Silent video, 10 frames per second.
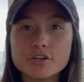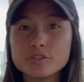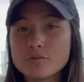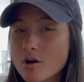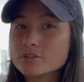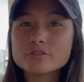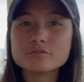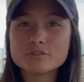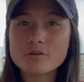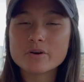You also
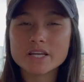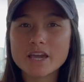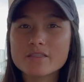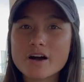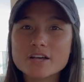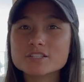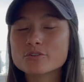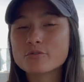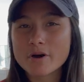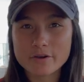don't want to get lost
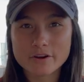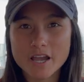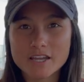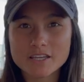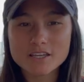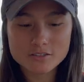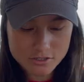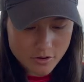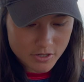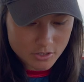while you're hiking,
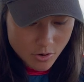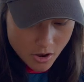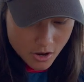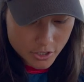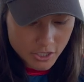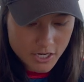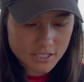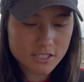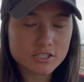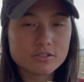so it's a good
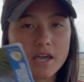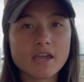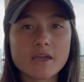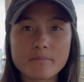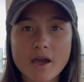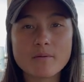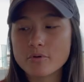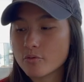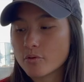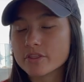idea to get a map,
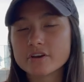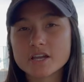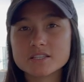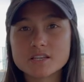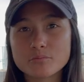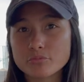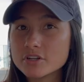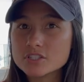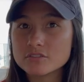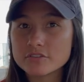whether it's a
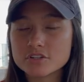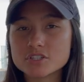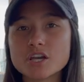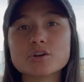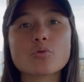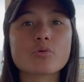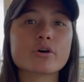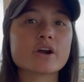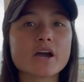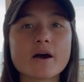printed version
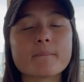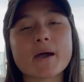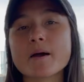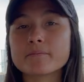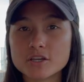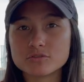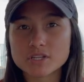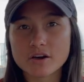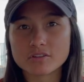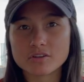or a map that you
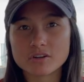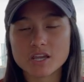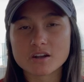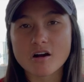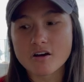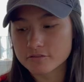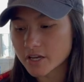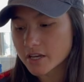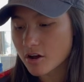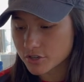downloaded
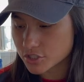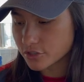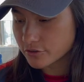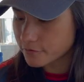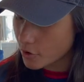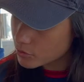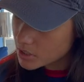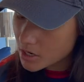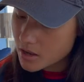offline onto your phone.